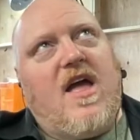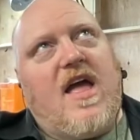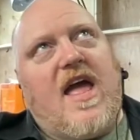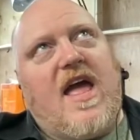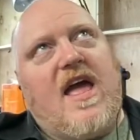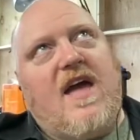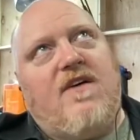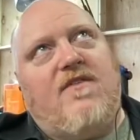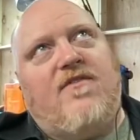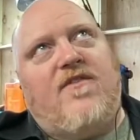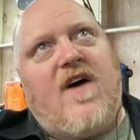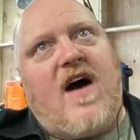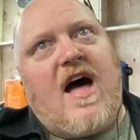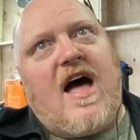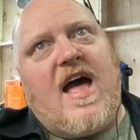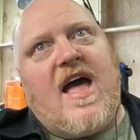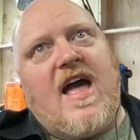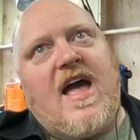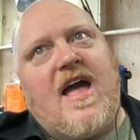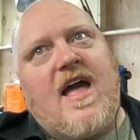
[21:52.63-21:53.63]
if
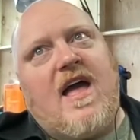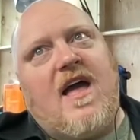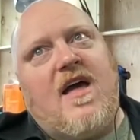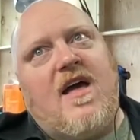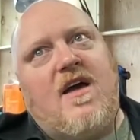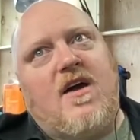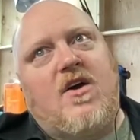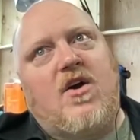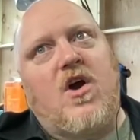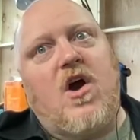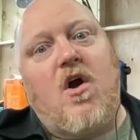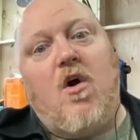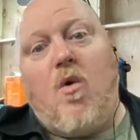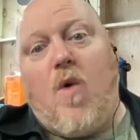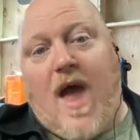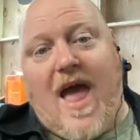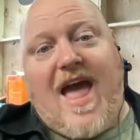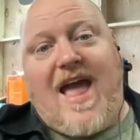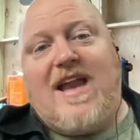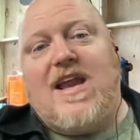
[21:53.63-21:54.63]
I go
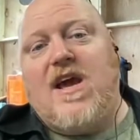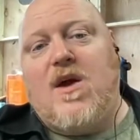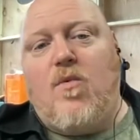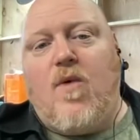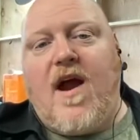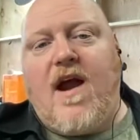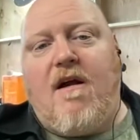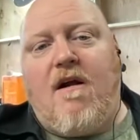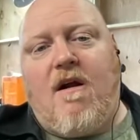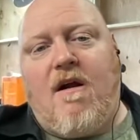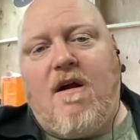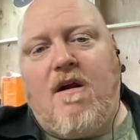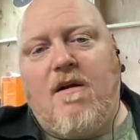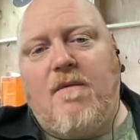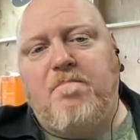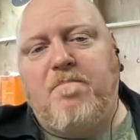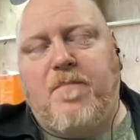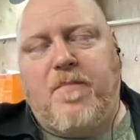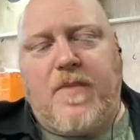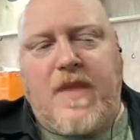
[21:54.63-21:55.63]
anywhere,
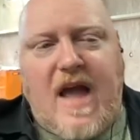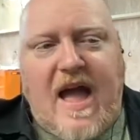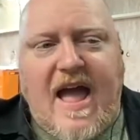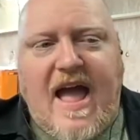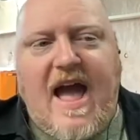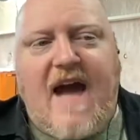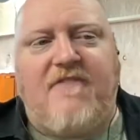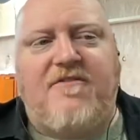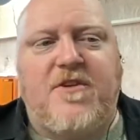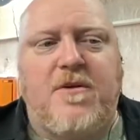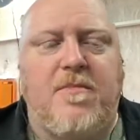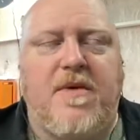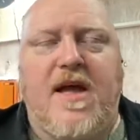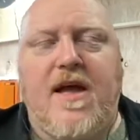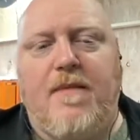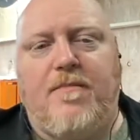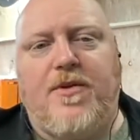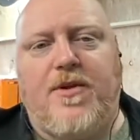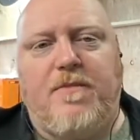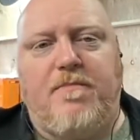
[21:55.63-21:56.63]
I have to be
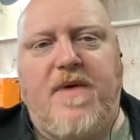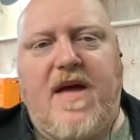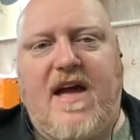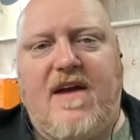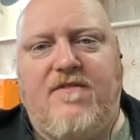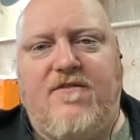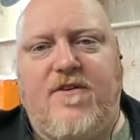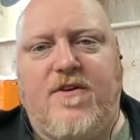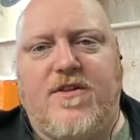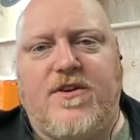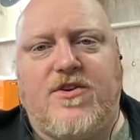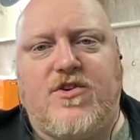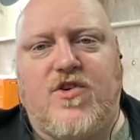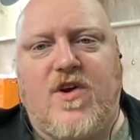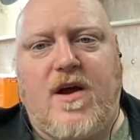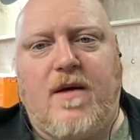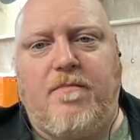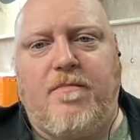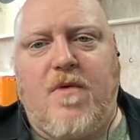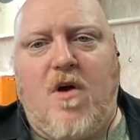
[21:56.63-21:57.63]
able to pay for the
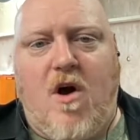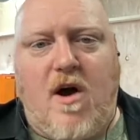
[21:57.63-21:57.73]
trip.